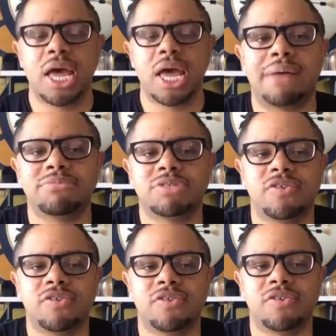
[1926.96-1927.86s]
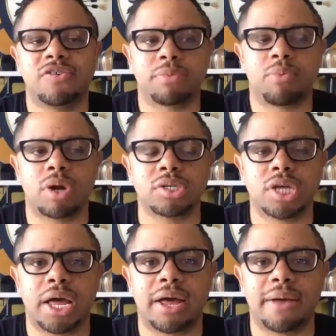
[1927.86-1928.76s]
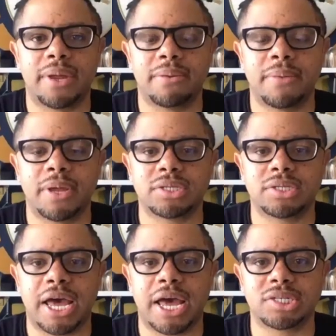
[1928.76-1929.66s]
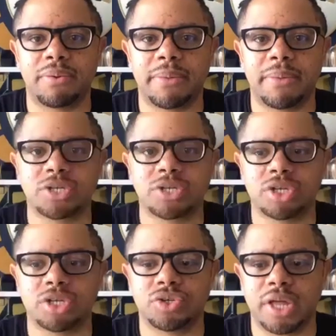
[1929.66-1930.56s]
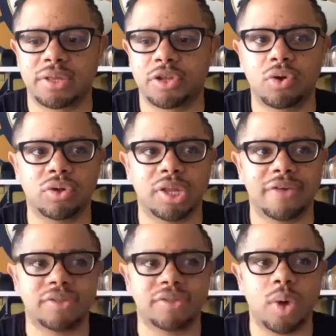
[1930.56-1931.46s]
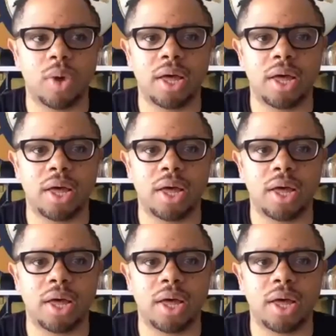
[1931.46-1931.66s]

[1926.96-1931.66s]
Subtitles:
to voice their support and is asking that we make sure to do that on the local level as well.